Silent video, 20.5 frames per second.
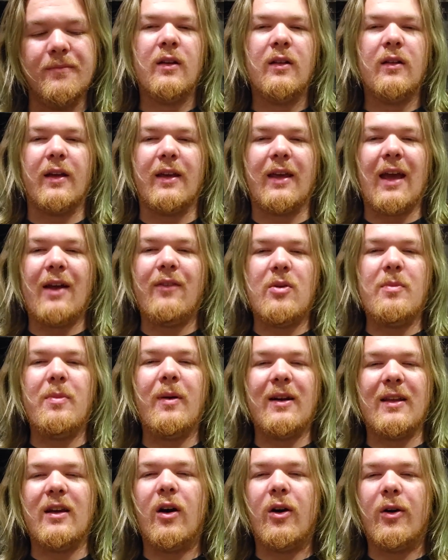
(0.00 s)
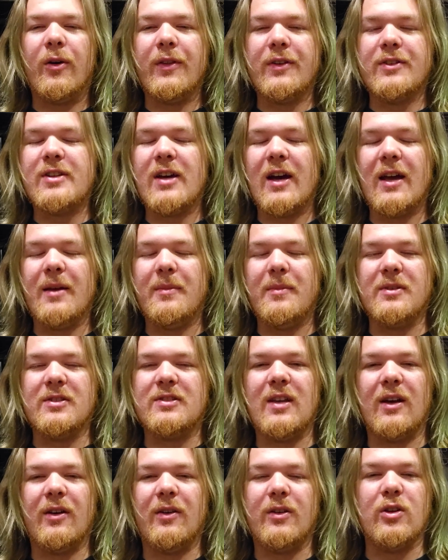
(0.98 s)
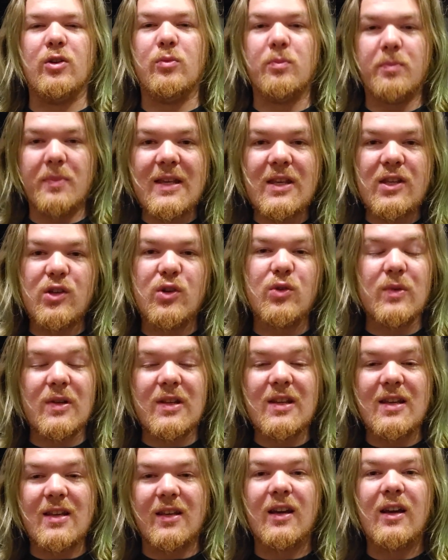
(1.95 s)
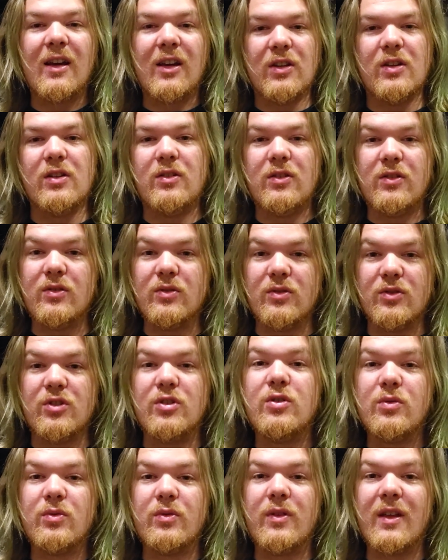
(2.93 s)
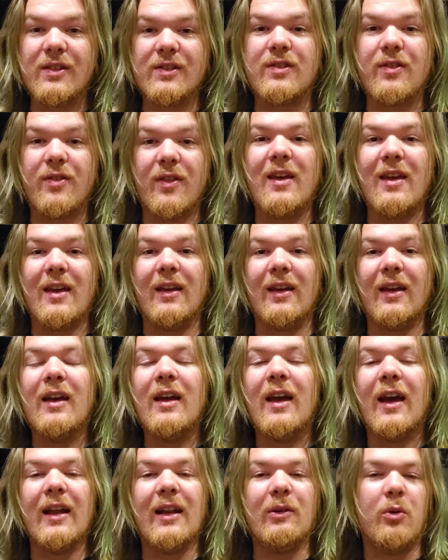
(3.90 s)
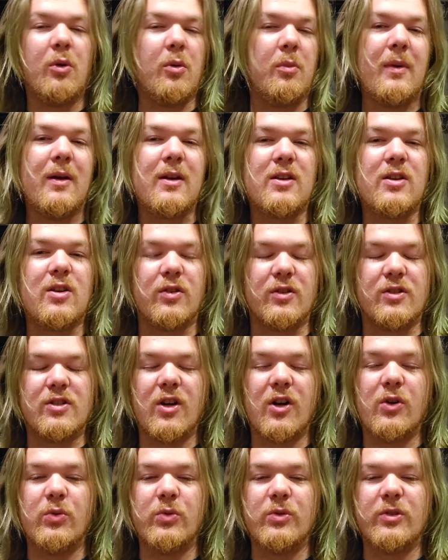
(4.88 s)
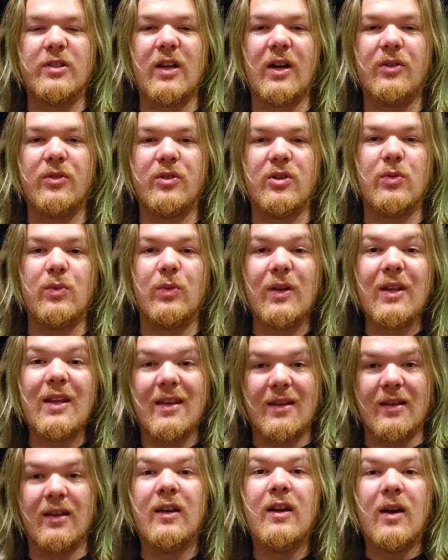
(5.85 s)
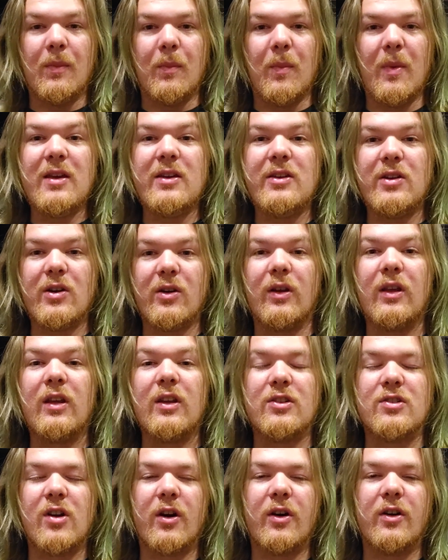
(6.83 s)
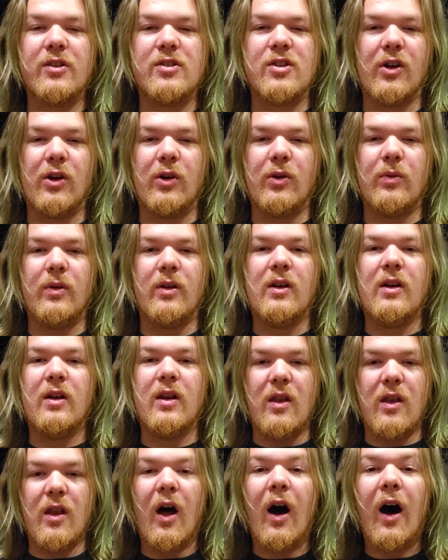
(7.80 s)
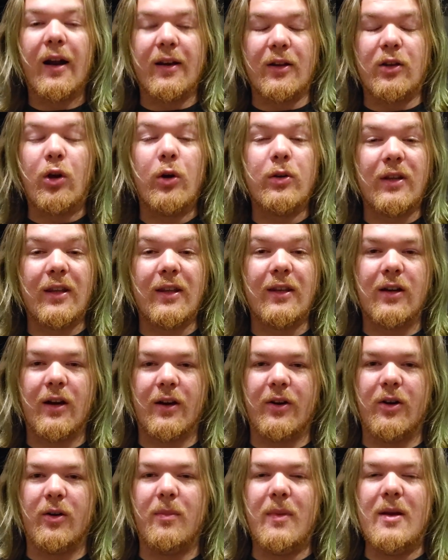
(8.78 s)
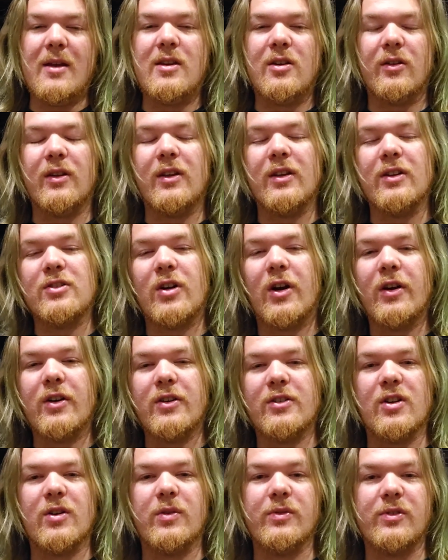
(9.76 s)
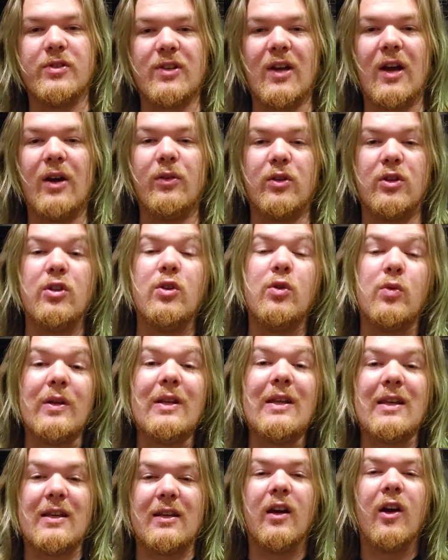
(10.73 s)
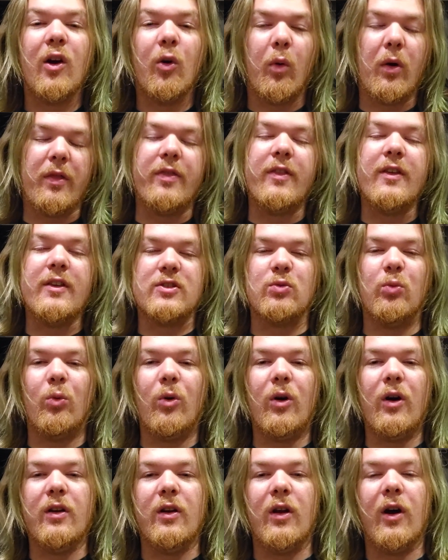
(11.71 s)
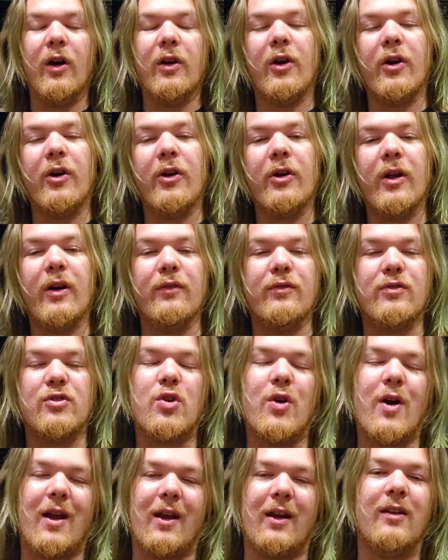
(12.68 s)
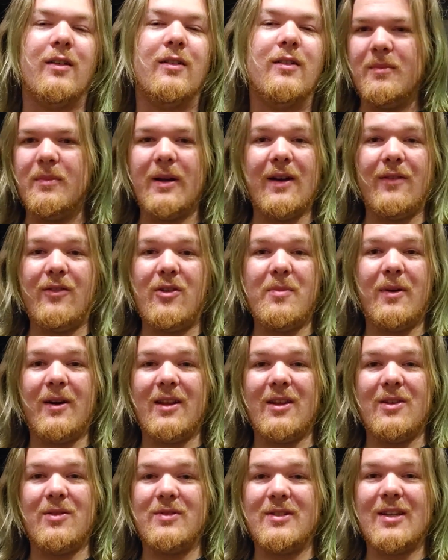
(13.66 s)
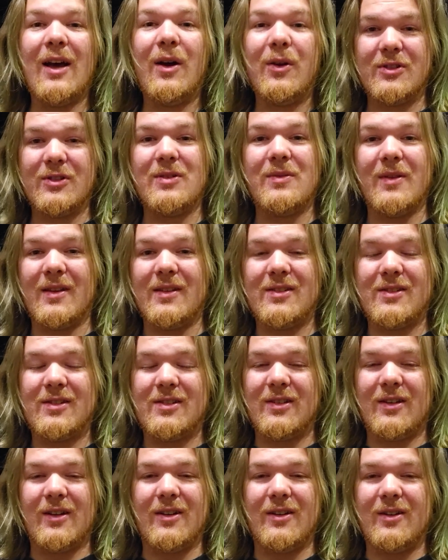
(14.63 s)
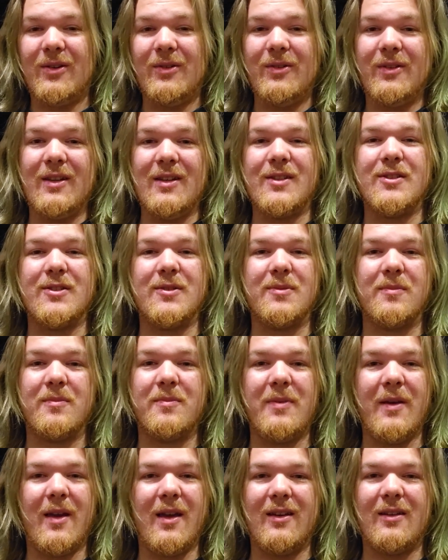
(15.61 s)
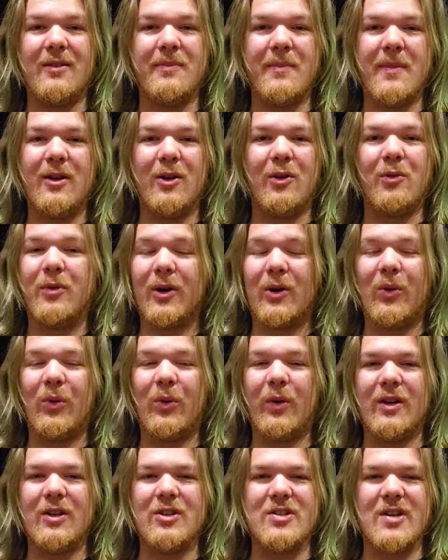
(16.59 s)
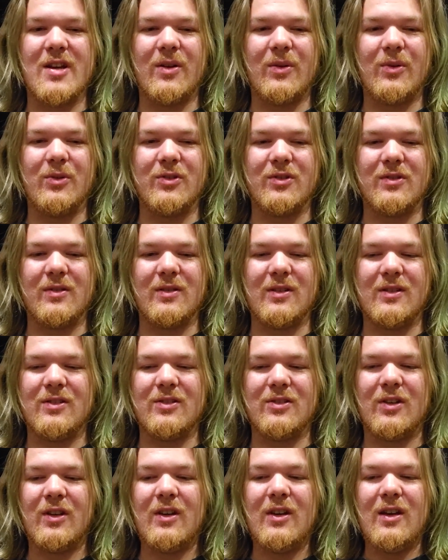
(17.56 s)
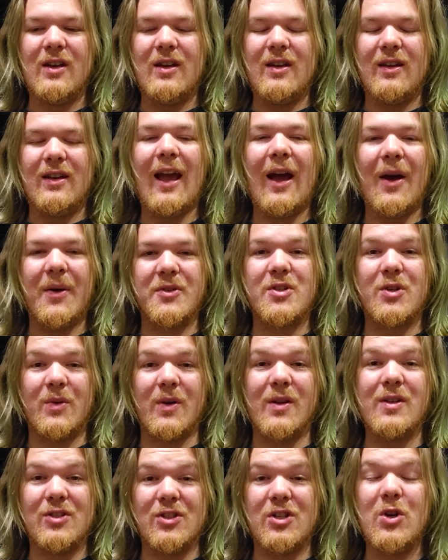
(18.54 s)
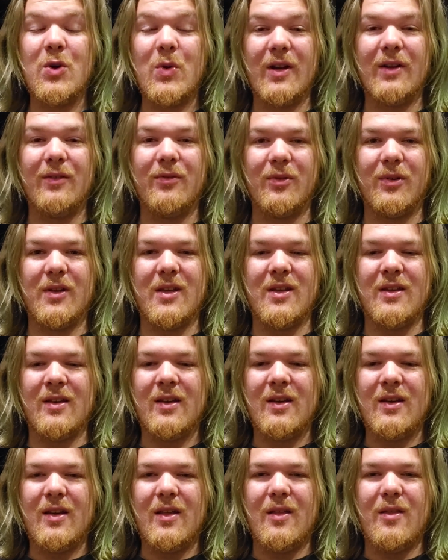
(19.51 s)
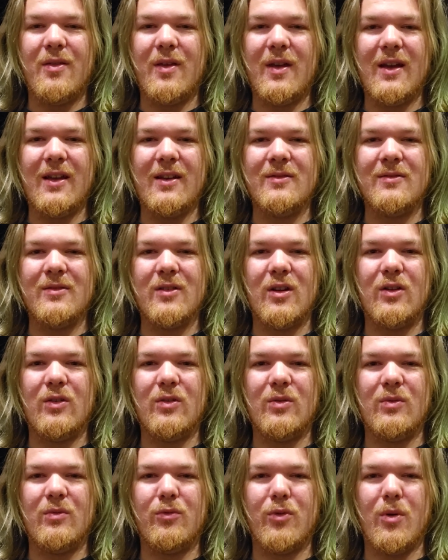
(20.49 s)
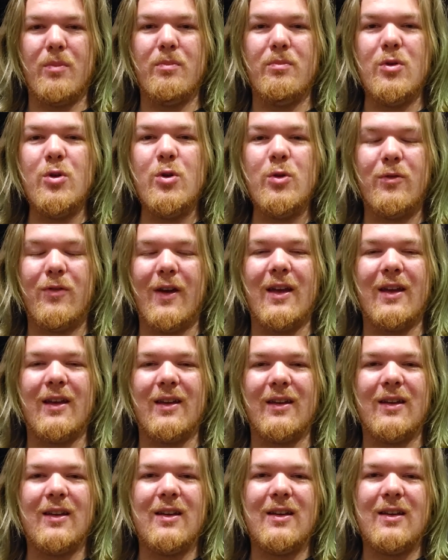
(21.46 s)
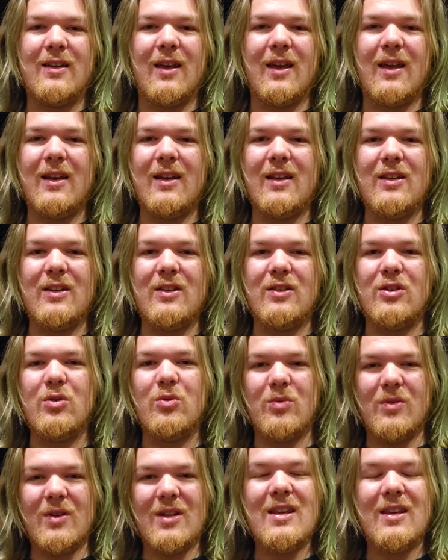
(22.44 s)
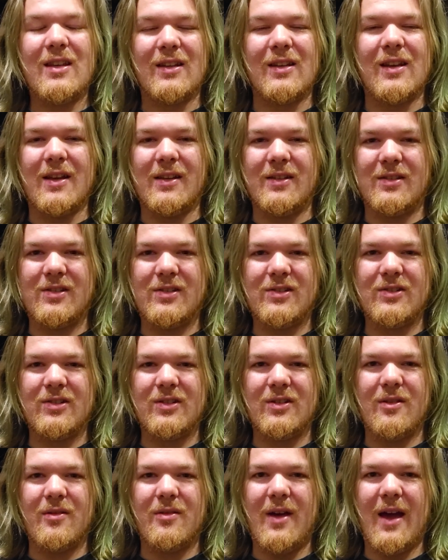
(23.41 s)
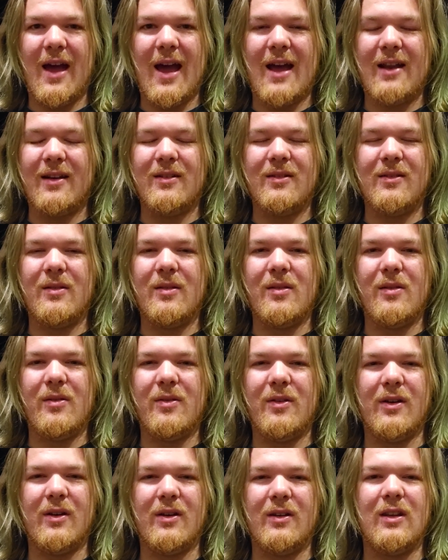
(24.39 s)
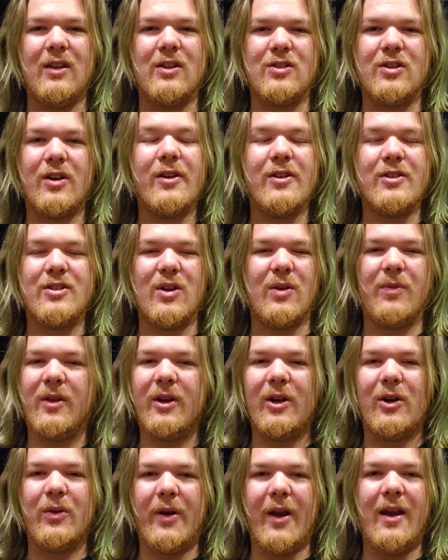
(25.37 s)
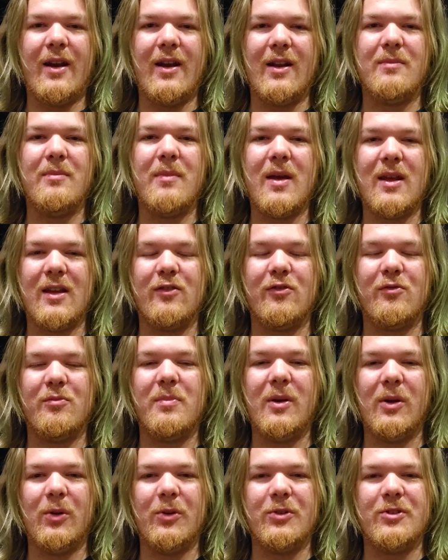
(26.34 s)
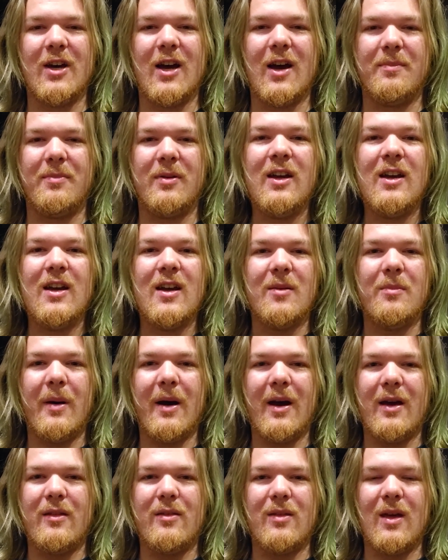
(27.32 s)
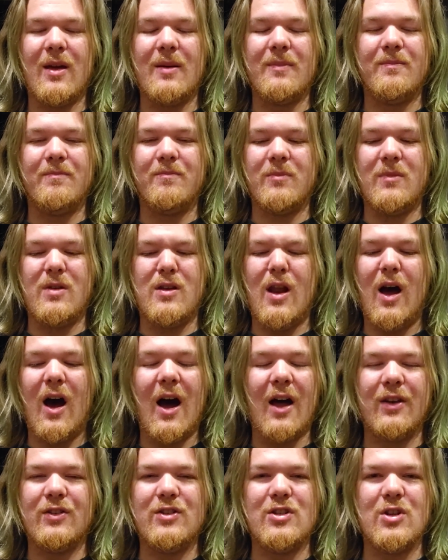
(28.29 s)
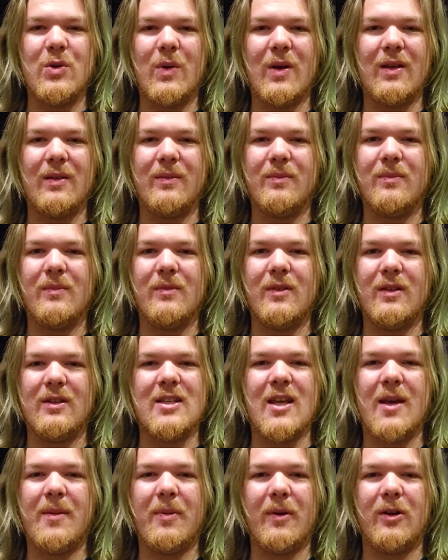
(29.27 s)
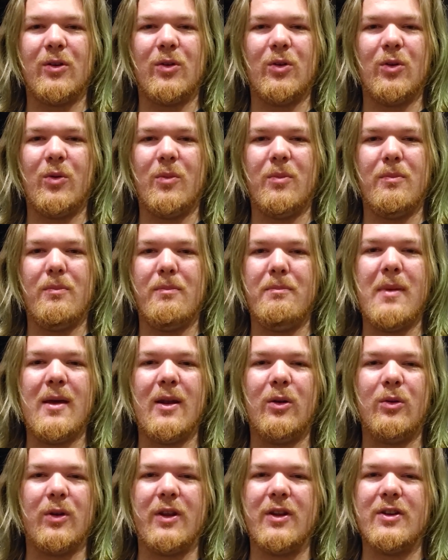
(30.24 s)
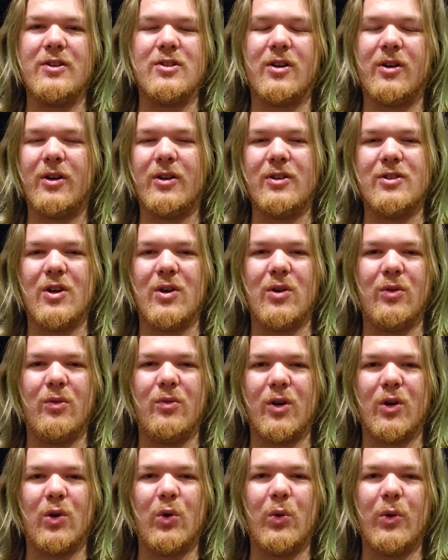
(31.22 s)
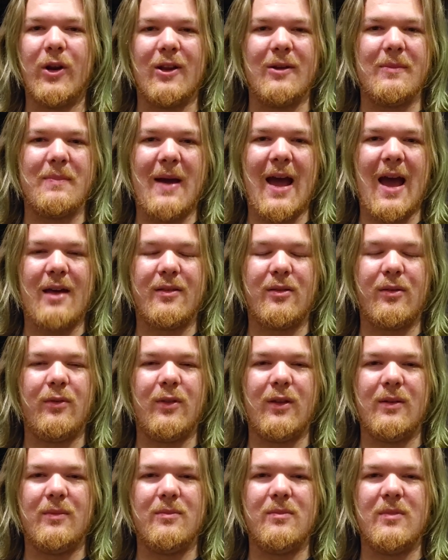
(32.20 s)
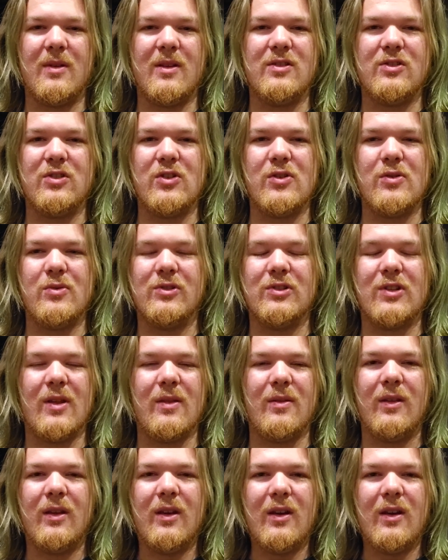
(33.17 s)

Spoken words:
Like, everybody all the time is telling you, be unique, do this thing, and it will make your tone sound unique. Make your guitar tone not cookie cutter. Make your guitar tone sound unique with this one unheard of trick. But everybody who tells you this on all these big metal recording channels is counterintuitively then removing any uniqueness that the guitar tone they created may have built up by them not doing the typical metal guitar tone recording path that is used in